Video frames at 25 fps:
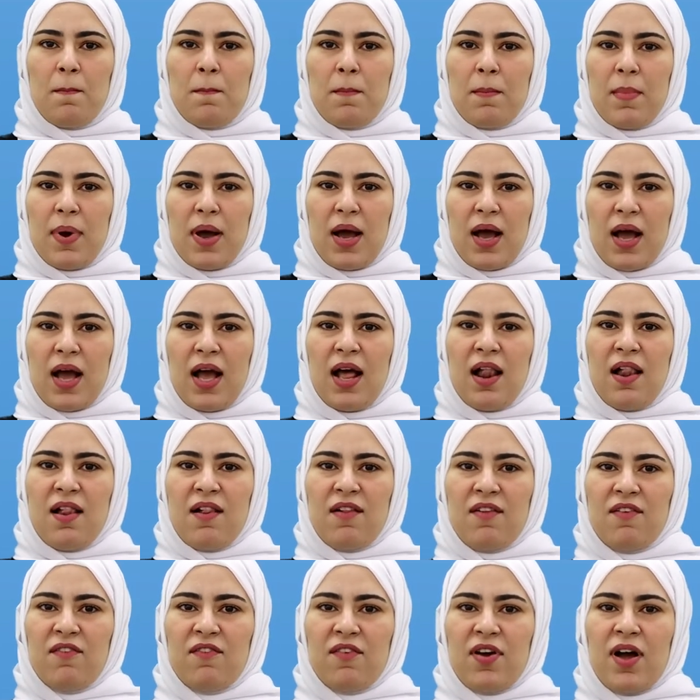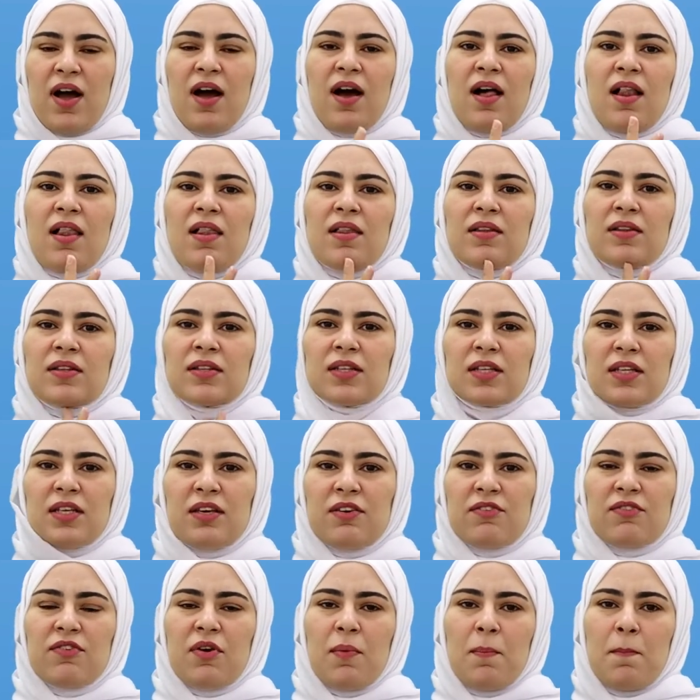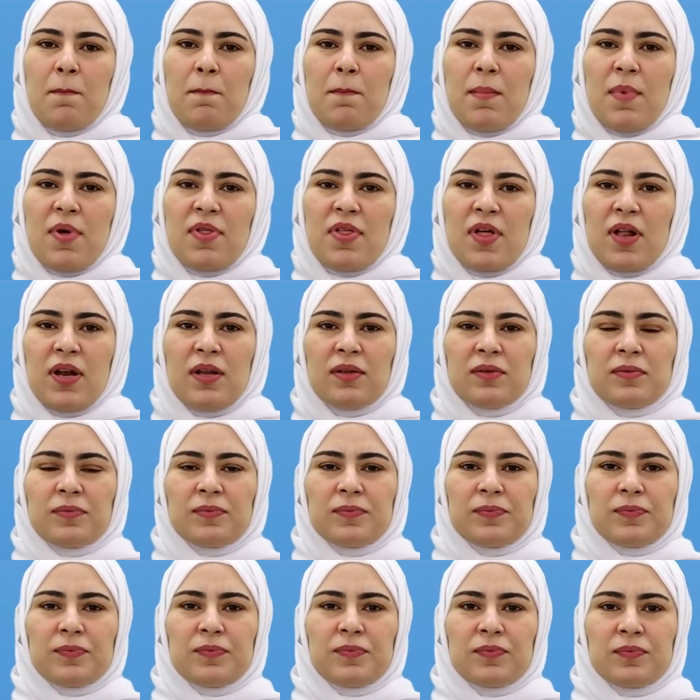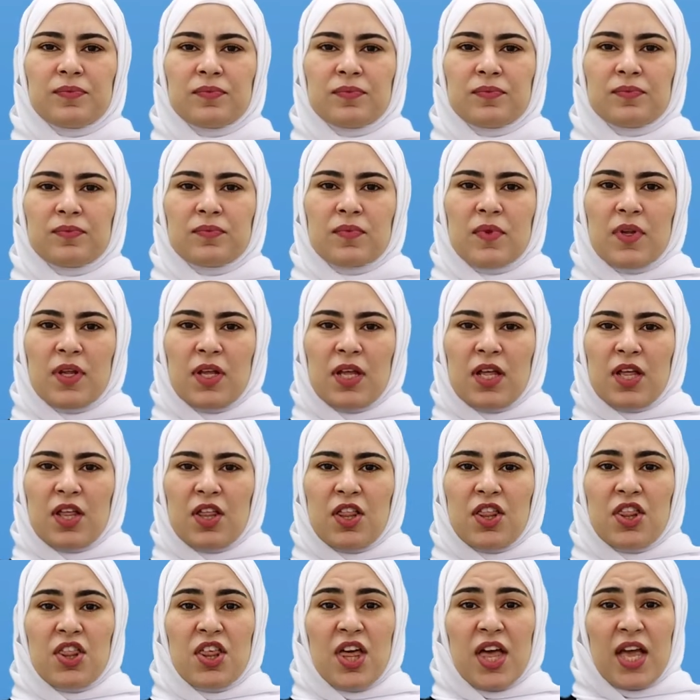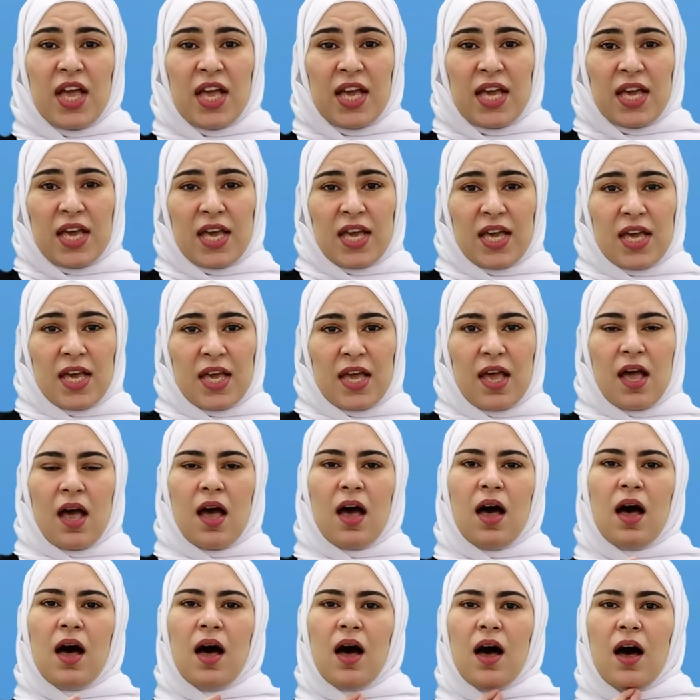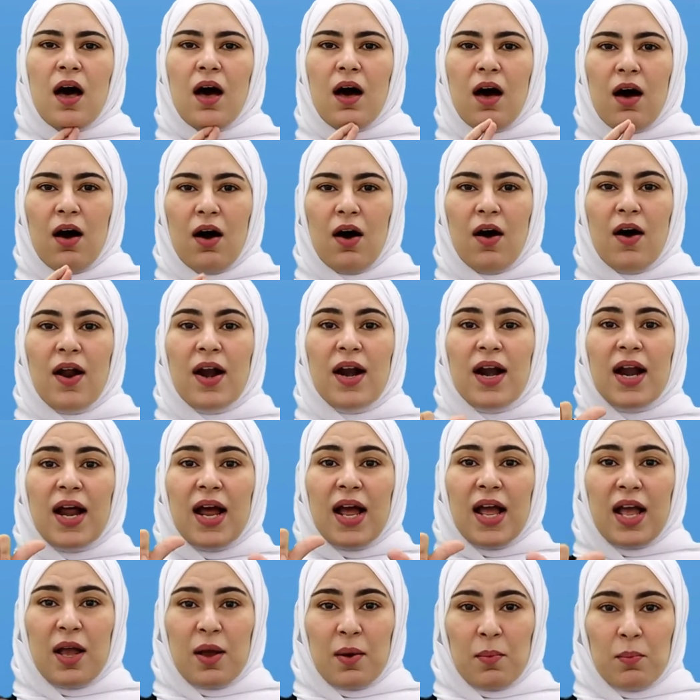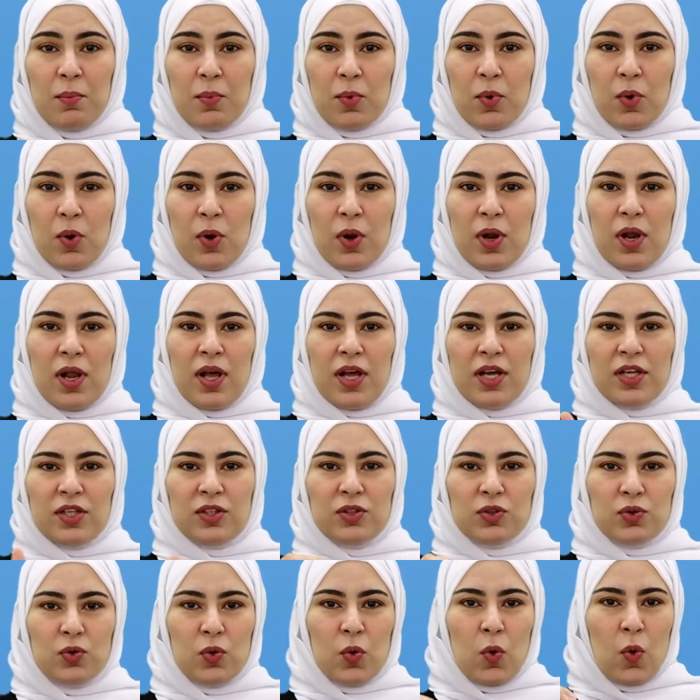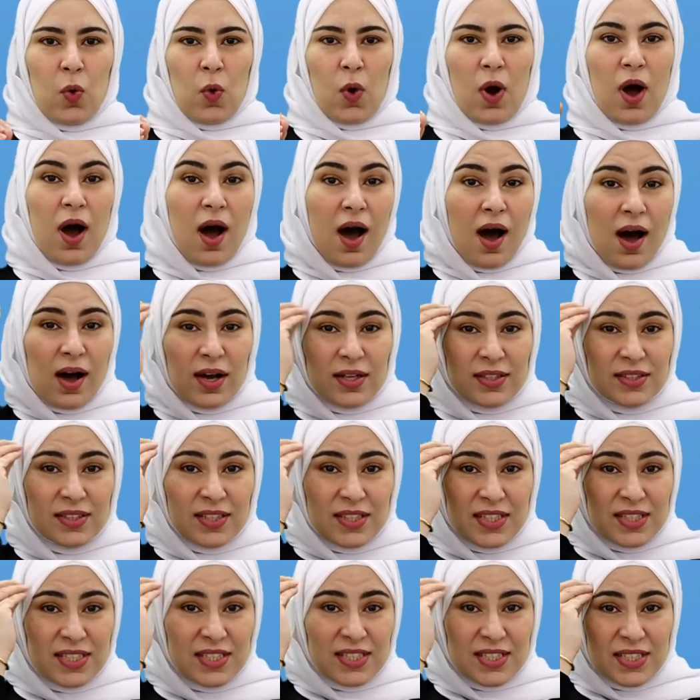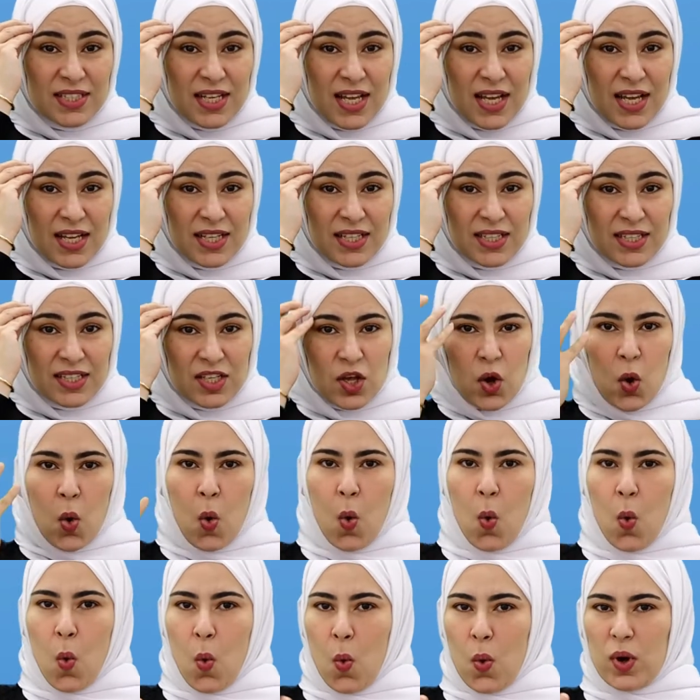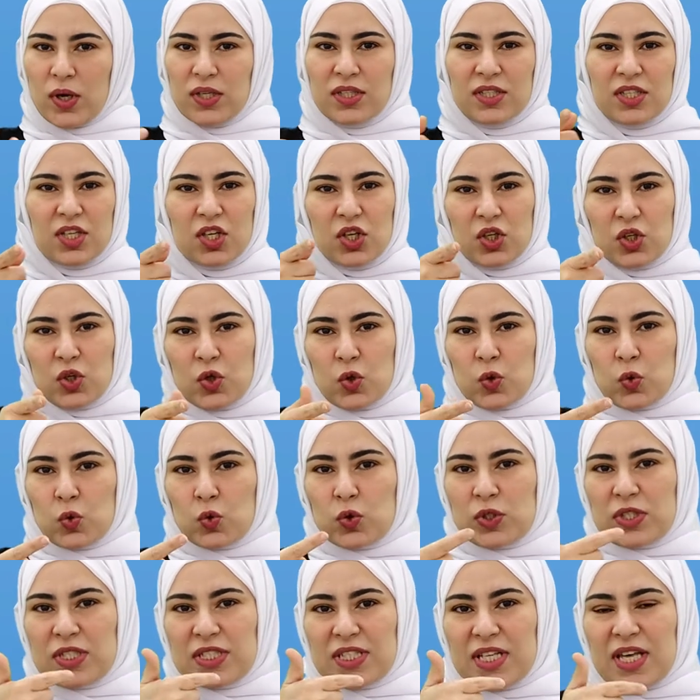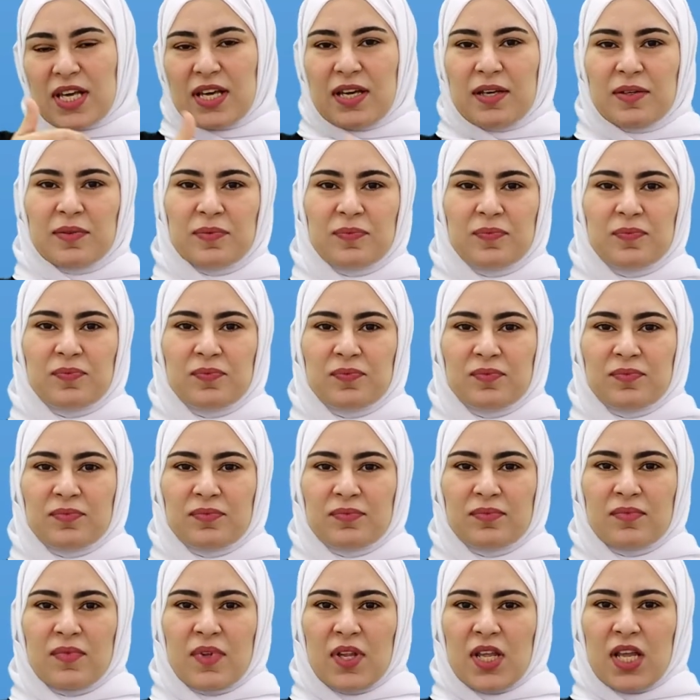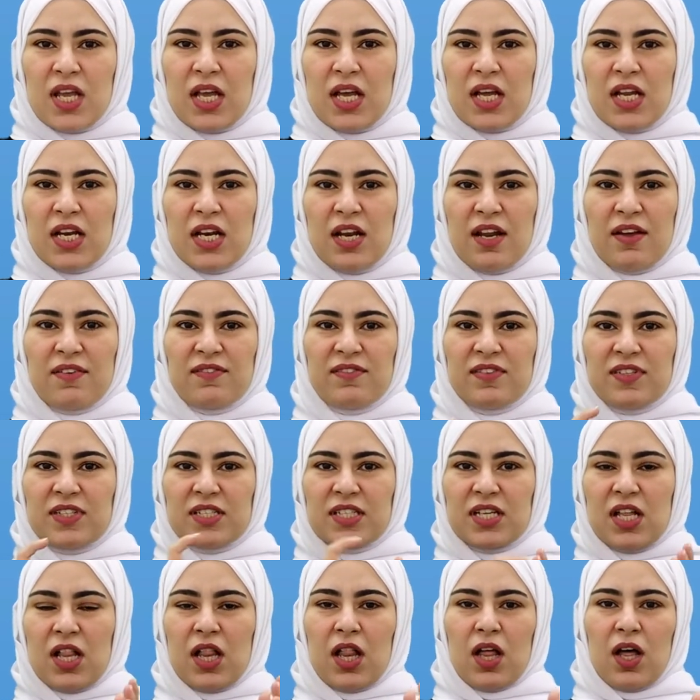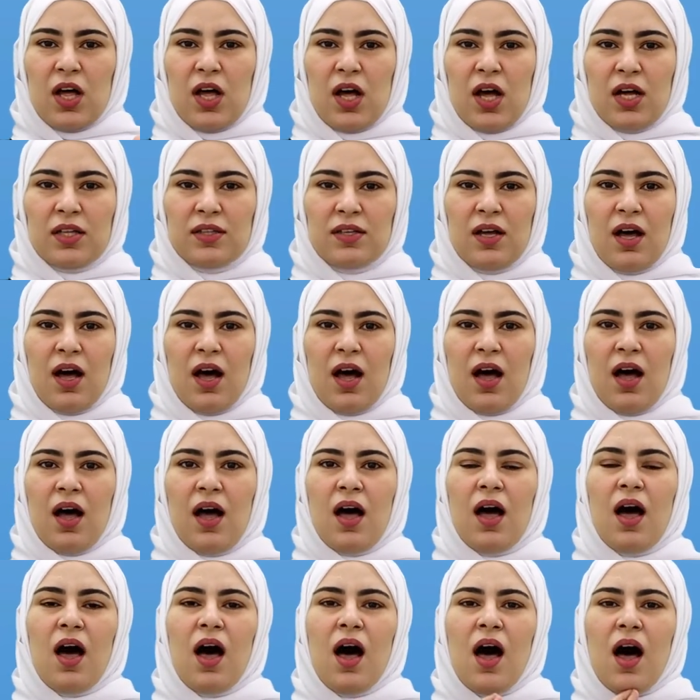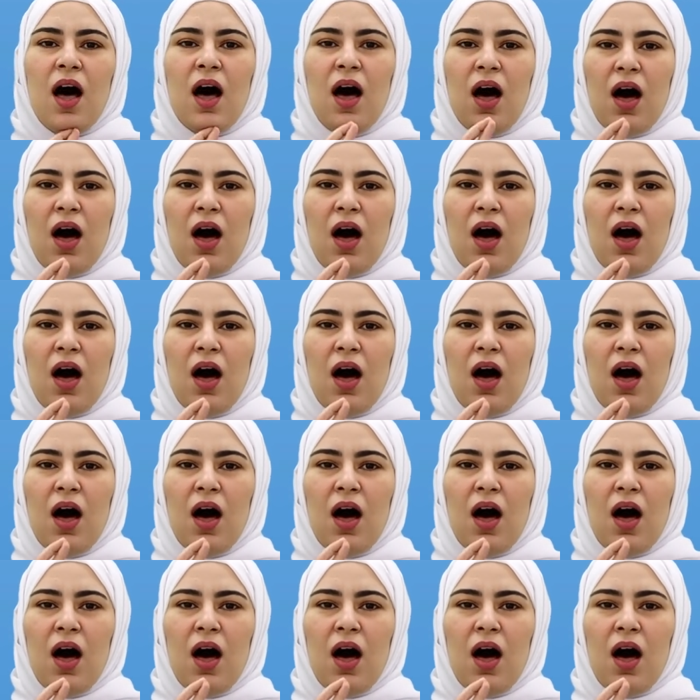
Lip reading: Here's an example. They are able to understand what you say. Notice here we followed the rule. We used are plus able to, and